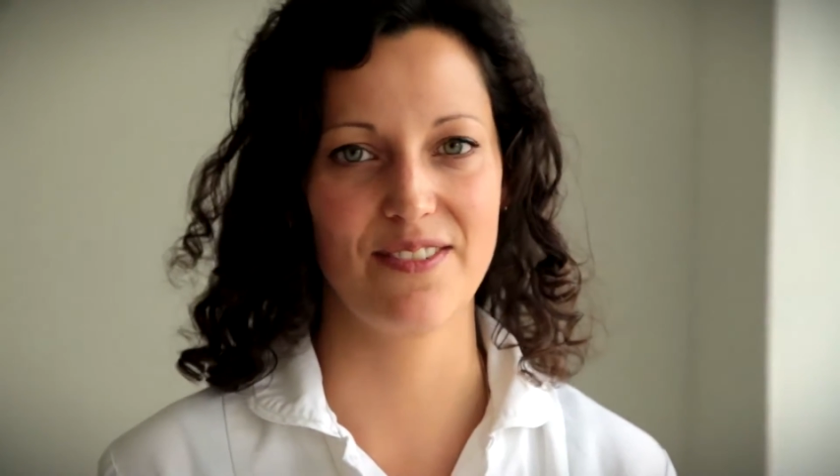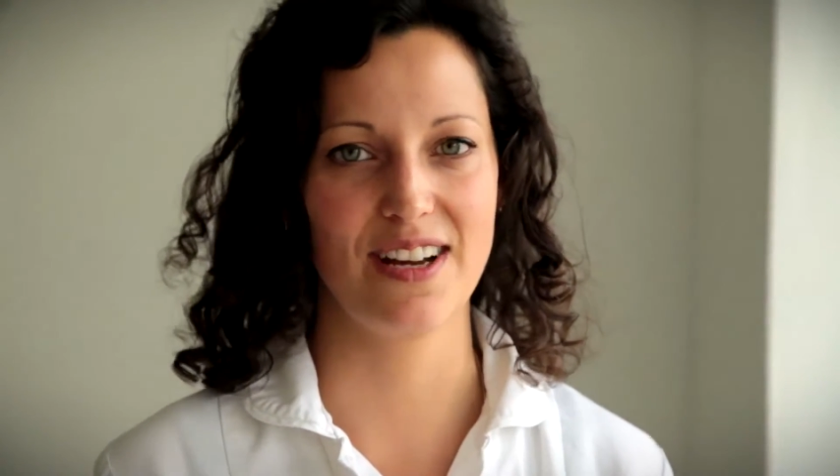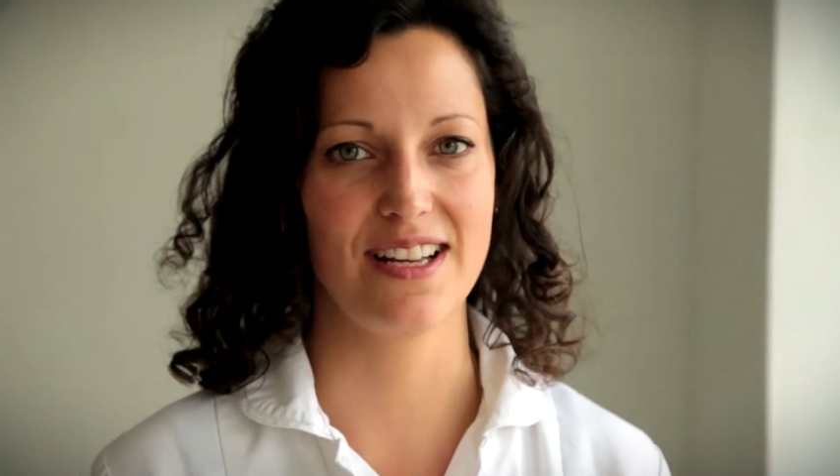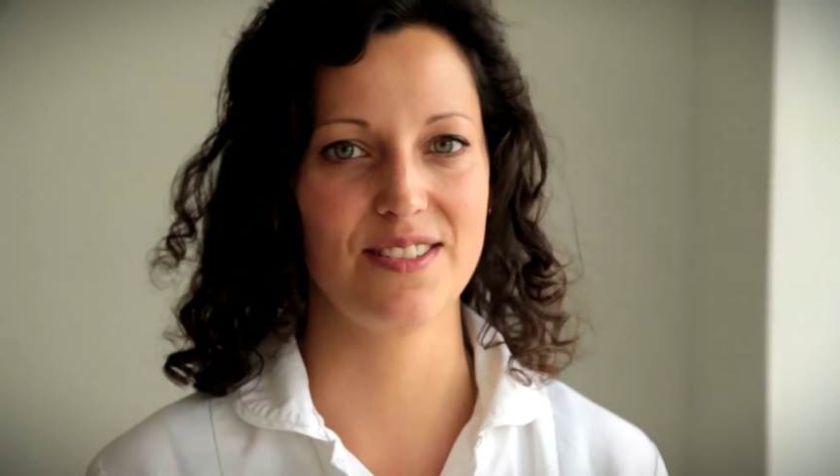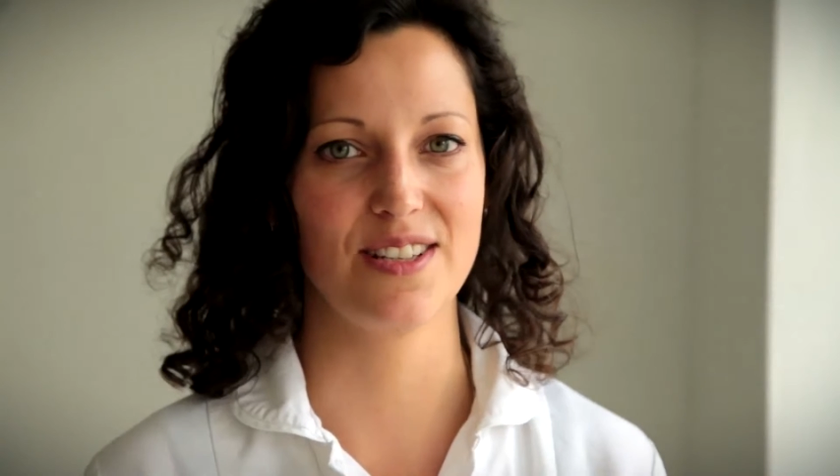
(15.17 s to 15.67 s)

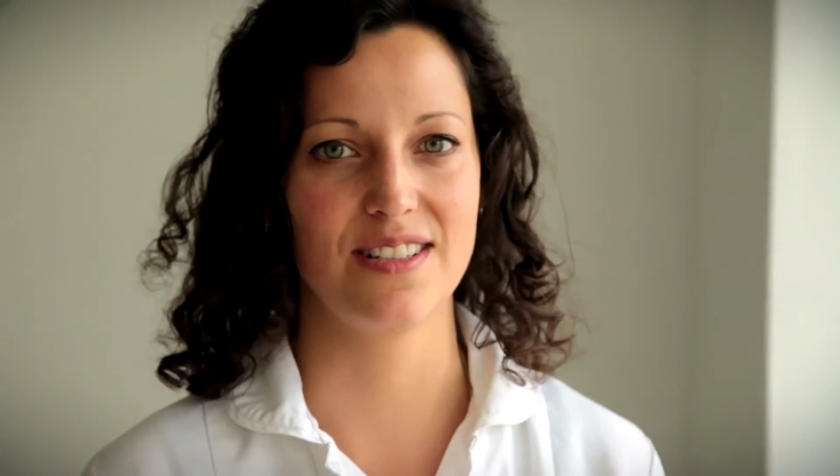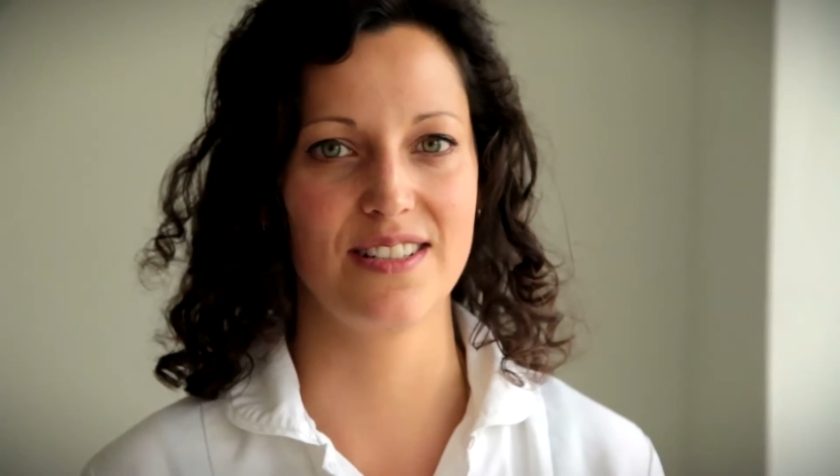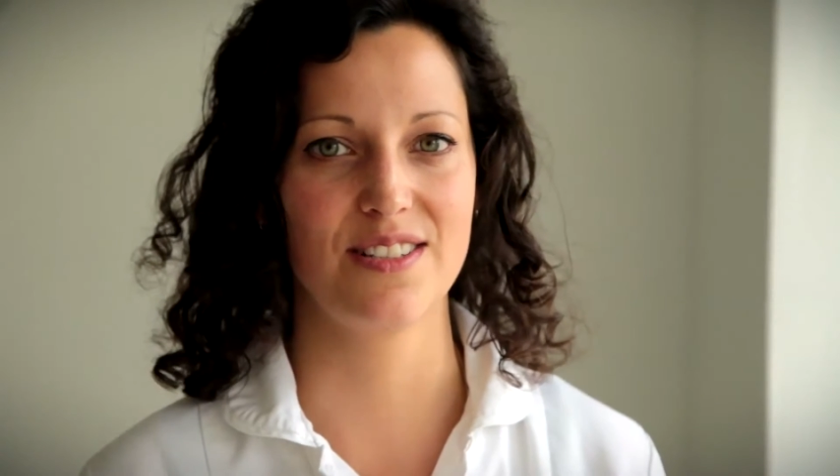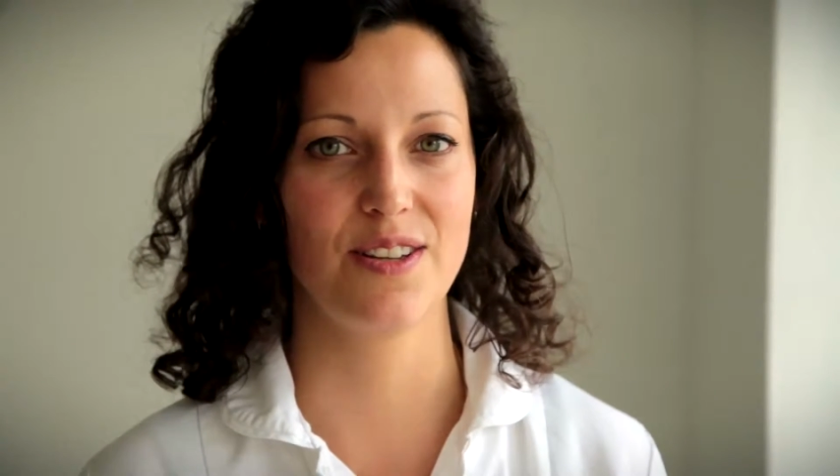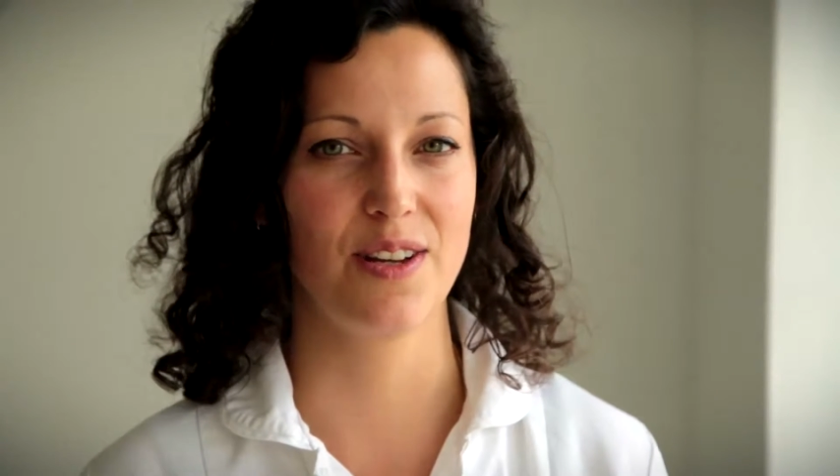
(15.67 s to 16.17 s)
around
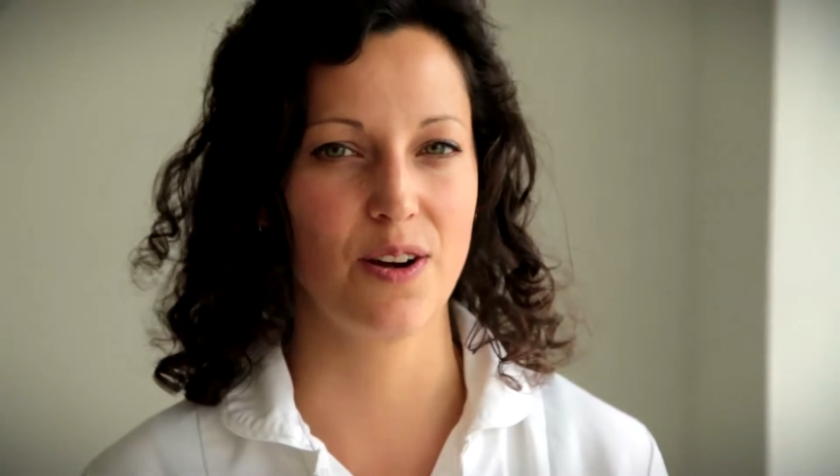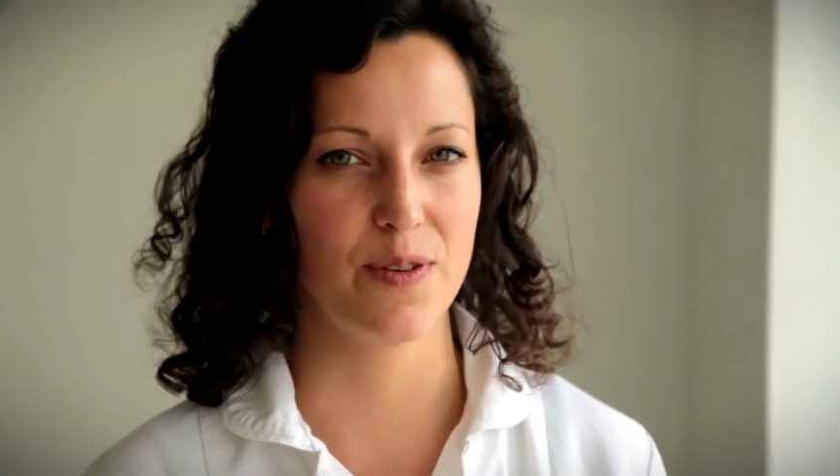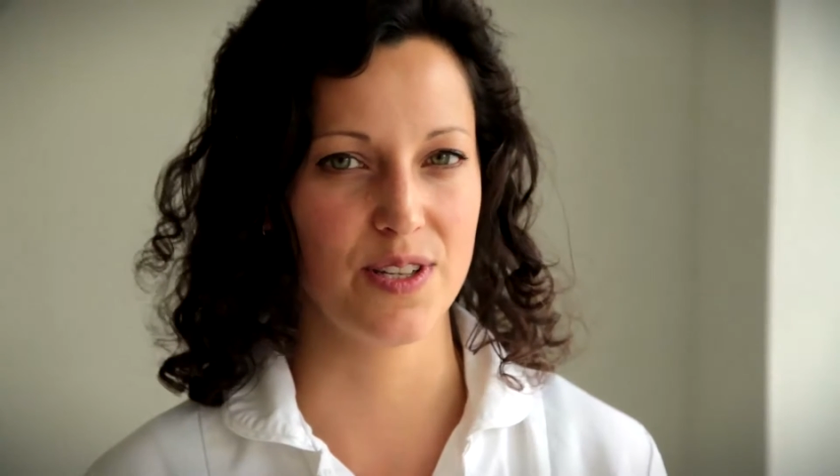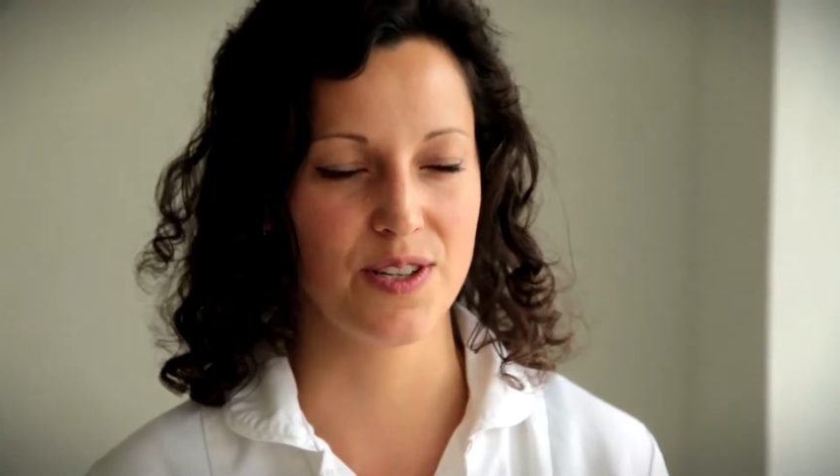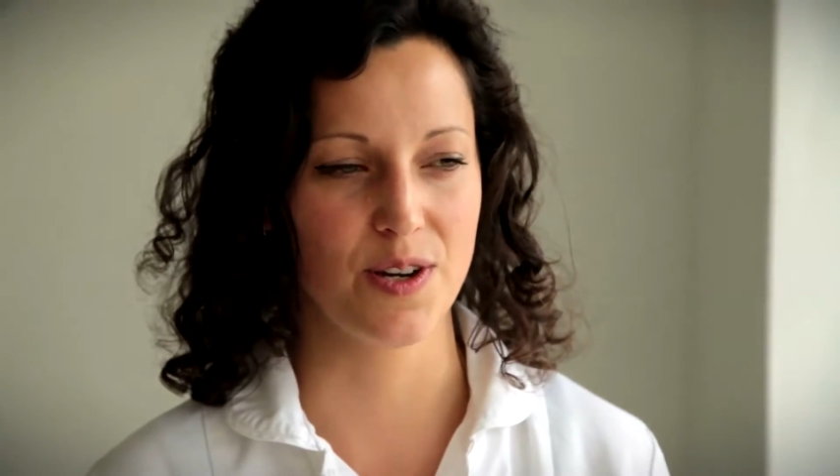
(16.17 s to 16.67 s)
and doing
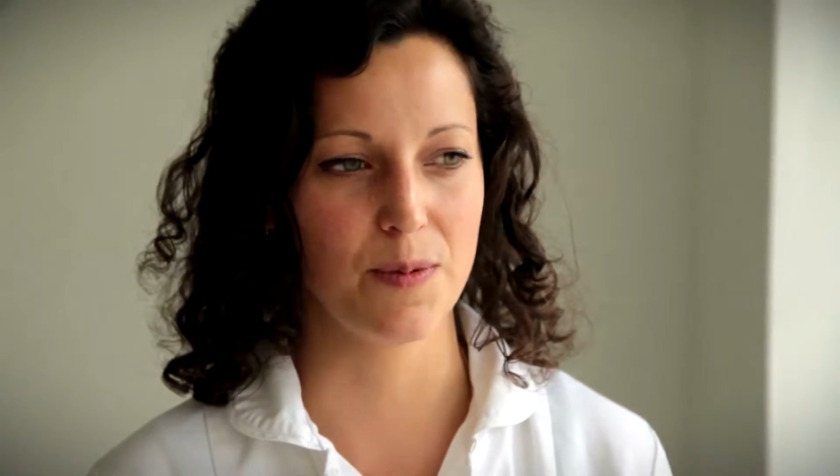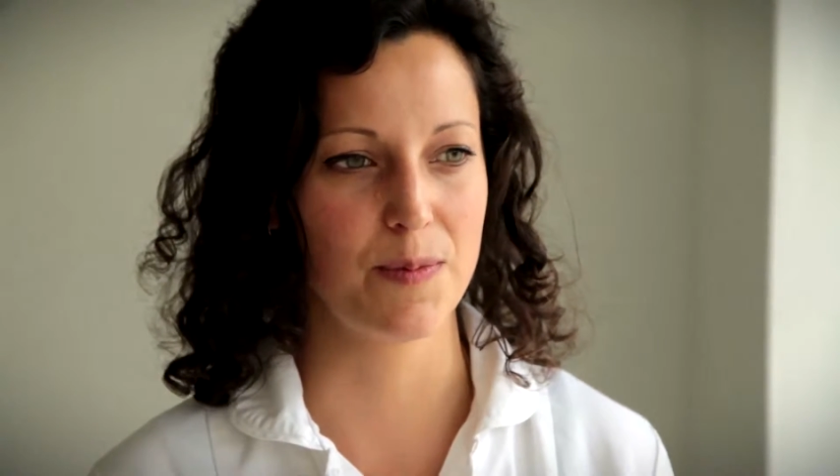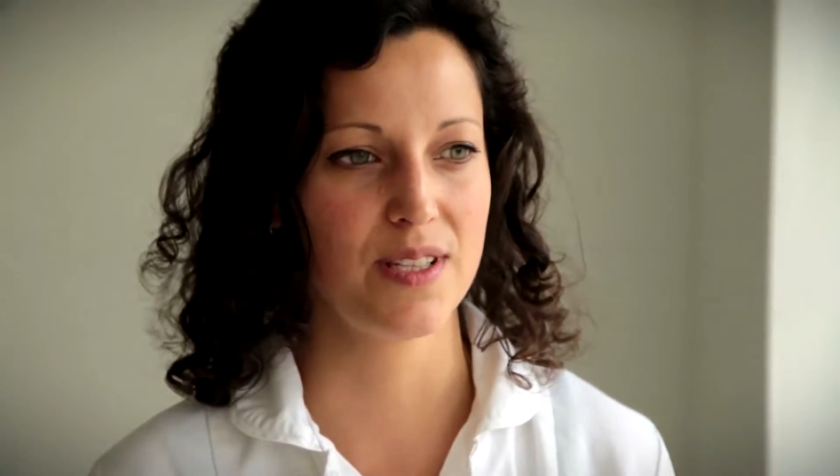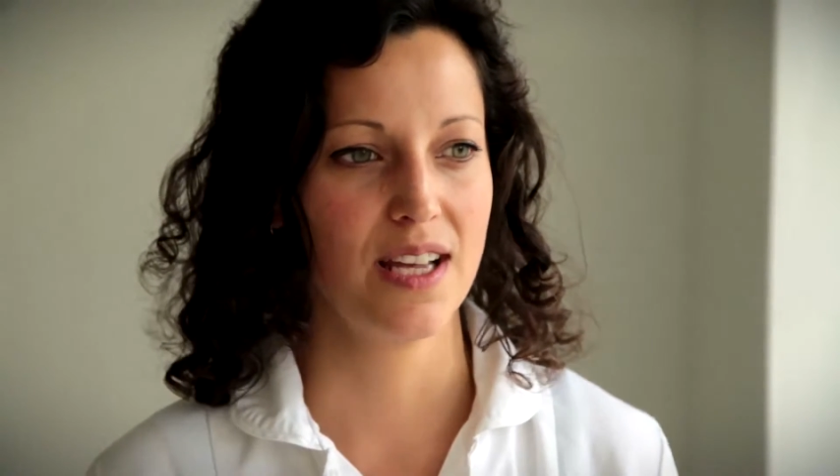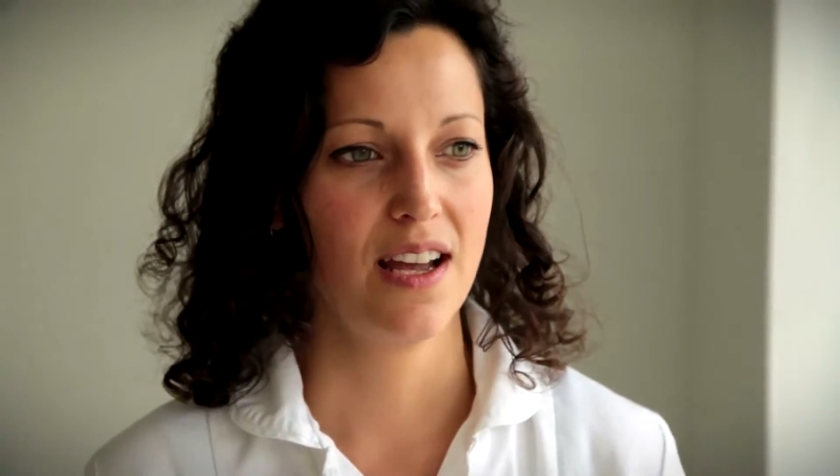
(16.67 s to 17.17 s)
office
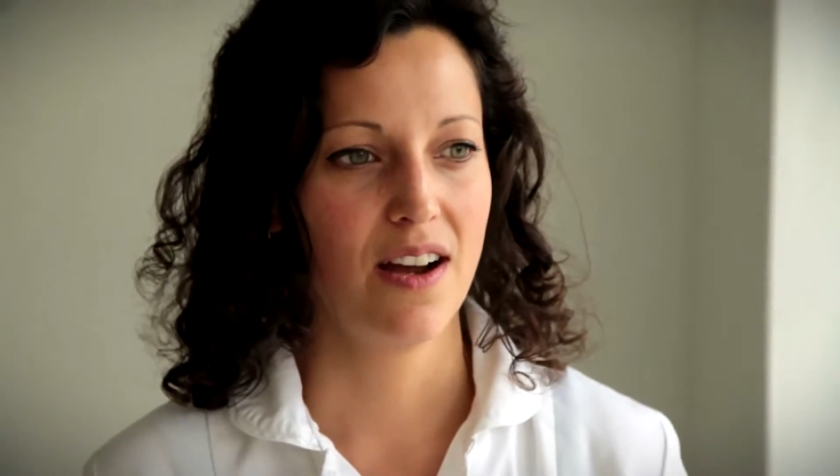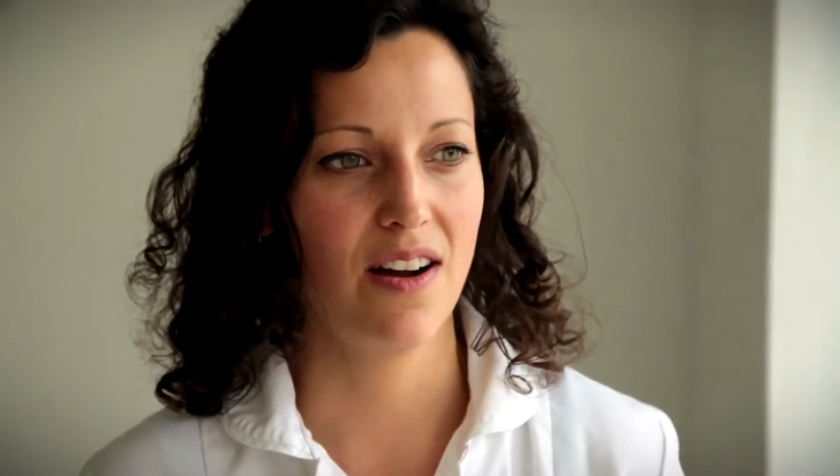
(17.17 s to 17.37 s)
jobs,